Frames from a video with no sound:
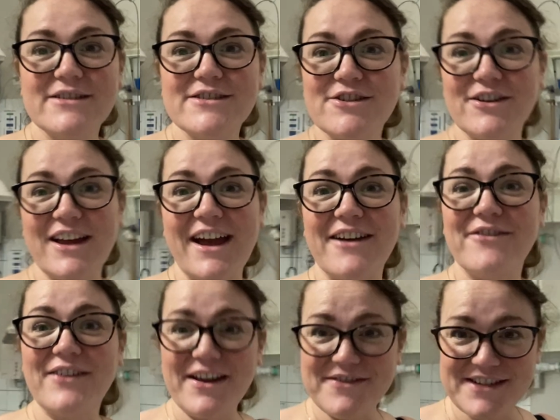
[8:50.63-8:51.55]
So yeah,
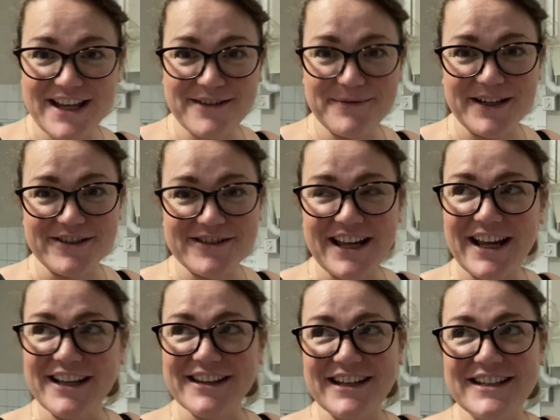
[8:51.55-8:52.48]
5 centimeters
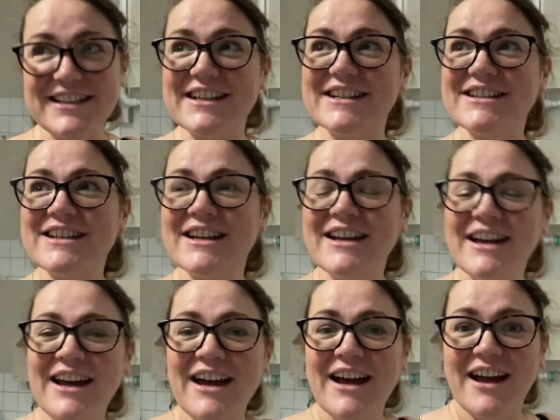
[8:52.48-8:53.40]
dilated.
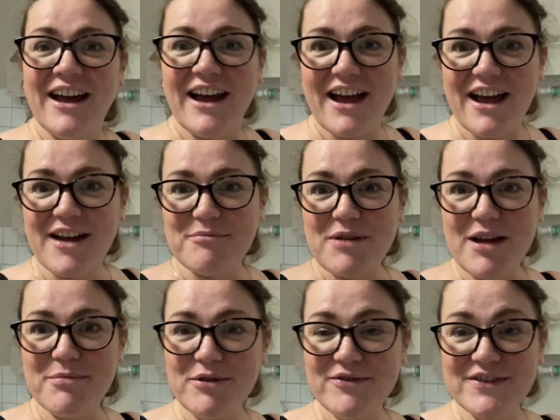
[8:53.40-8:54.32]

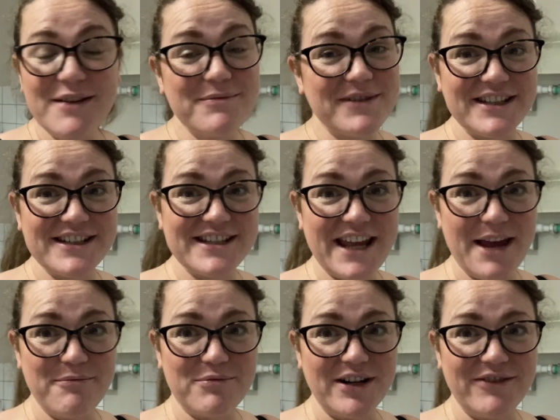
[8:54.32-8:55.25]
Moved up to this
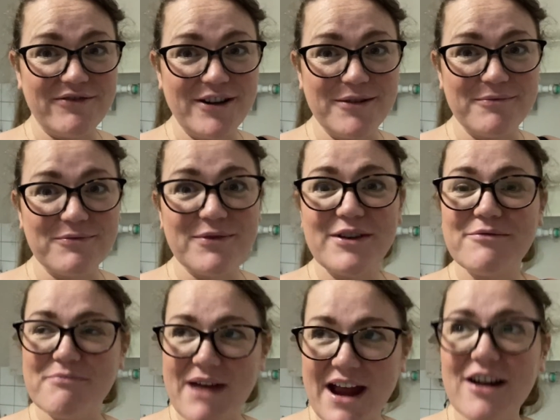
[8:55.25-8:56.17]
temporary room. We've
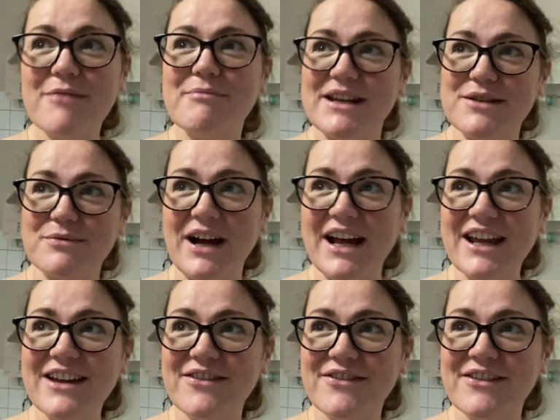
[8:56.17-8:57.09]
met our
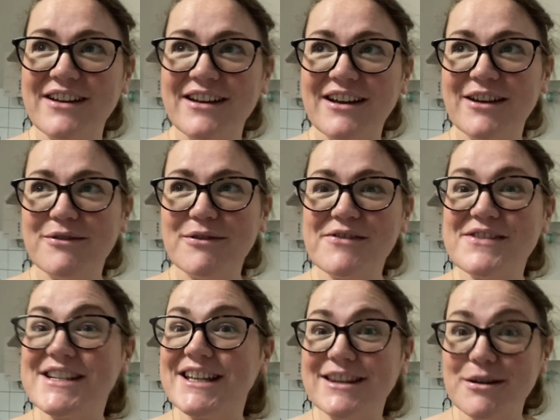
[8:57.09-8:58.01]
midwife. We've
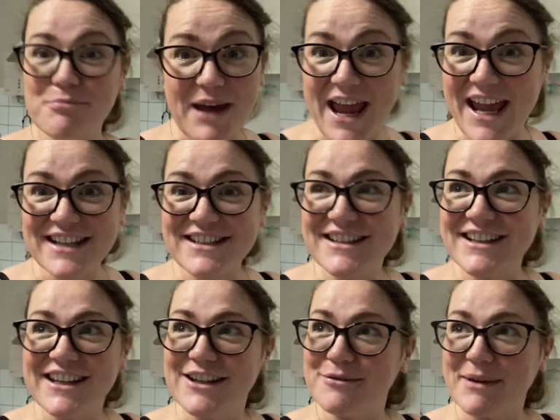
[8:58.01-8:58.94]
seen the bed
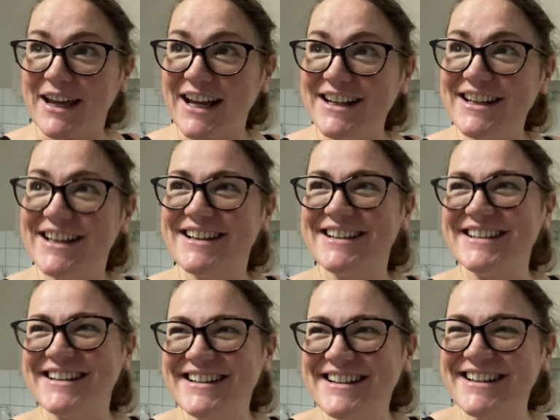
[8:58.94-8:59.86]
that he'll be in.
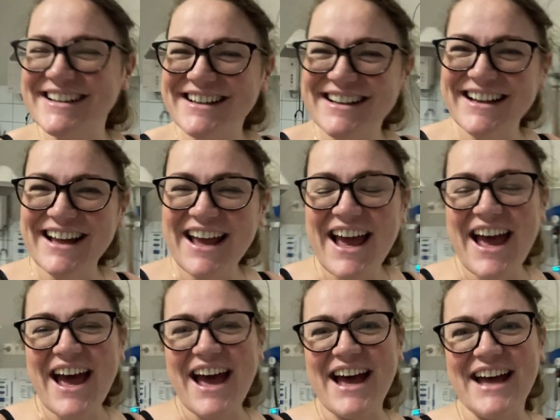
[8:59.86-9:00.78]

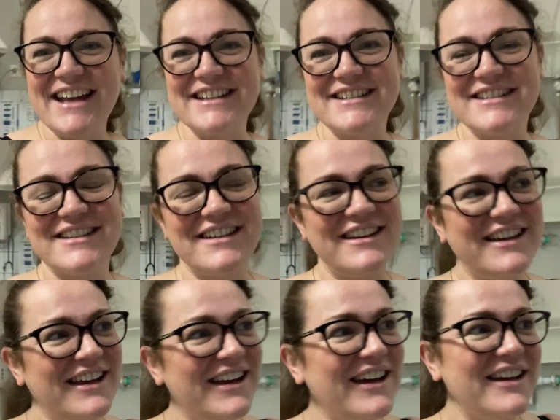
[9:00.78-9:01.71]
And
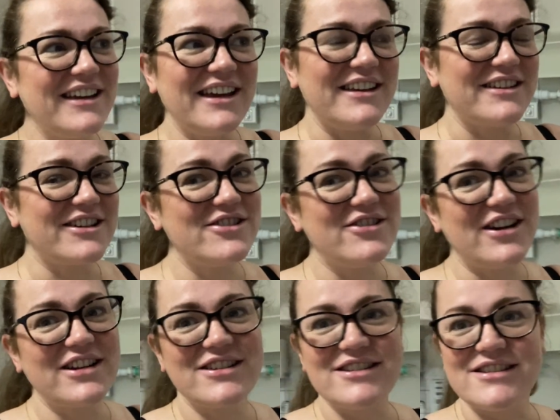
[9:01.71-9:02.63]
yeah, the
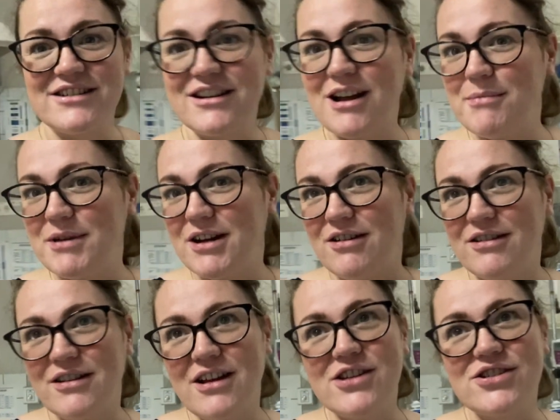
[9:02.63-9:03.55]
contractions are coming
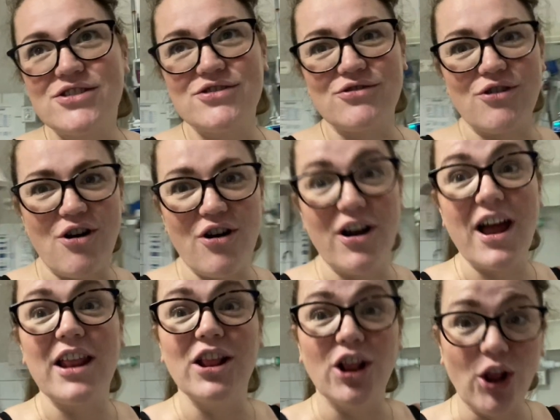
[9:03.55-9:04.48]
on strong
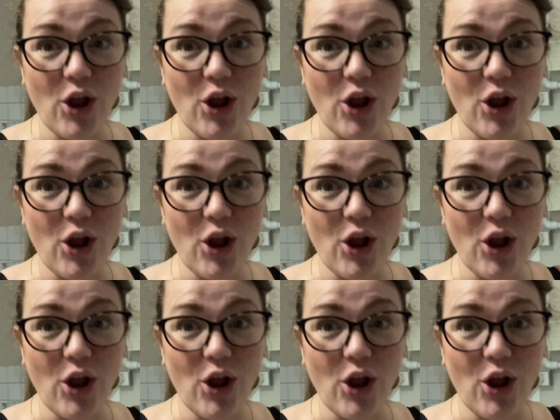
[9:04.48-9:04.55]
and